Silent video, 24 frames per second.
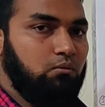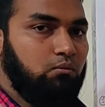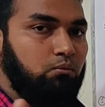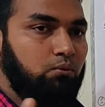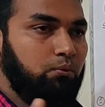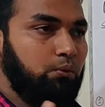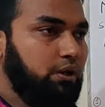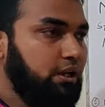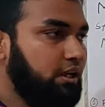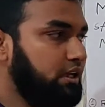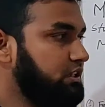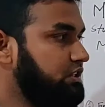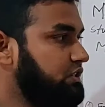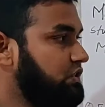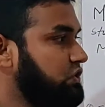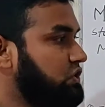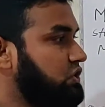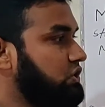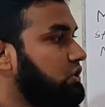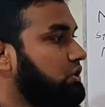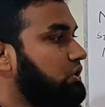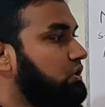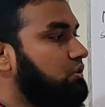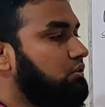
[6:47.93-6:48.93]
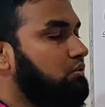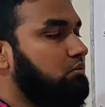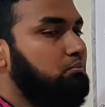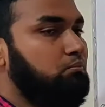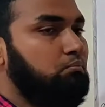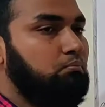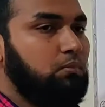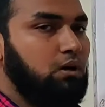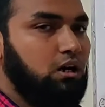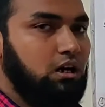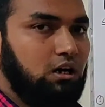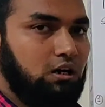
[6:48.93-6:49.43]
which
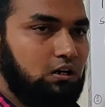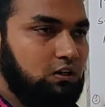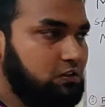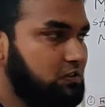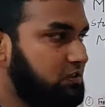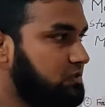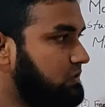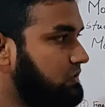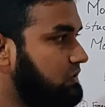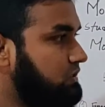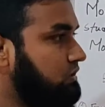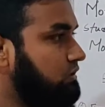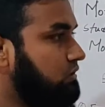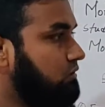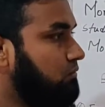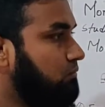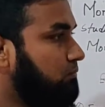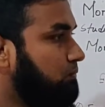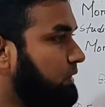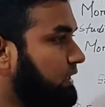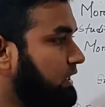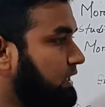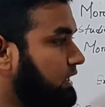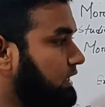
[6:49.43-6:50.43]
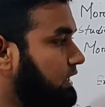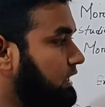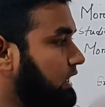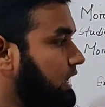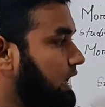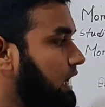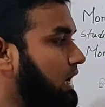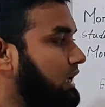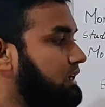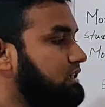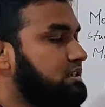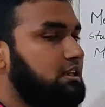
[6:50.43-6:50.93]
must
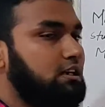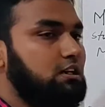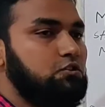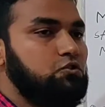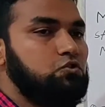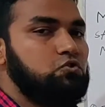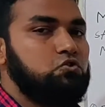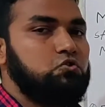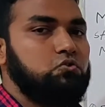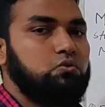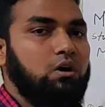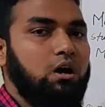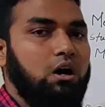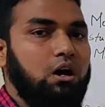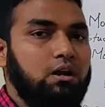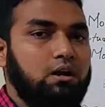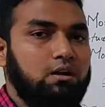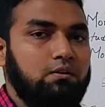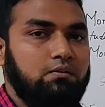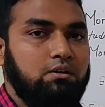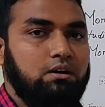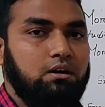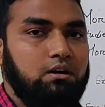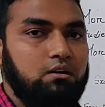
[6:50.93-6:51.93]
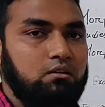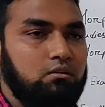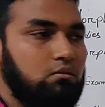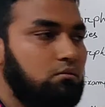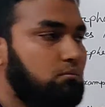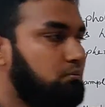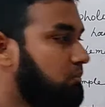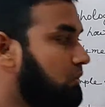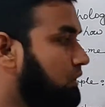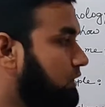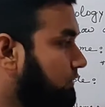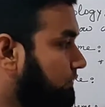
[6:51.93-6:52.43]
be attached to
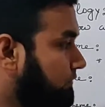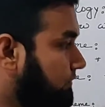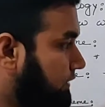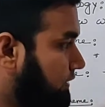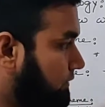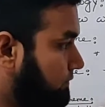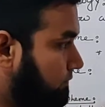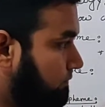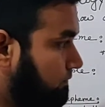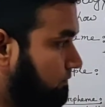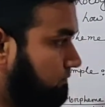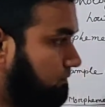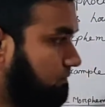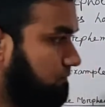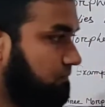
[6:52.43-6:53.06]
another morpheme.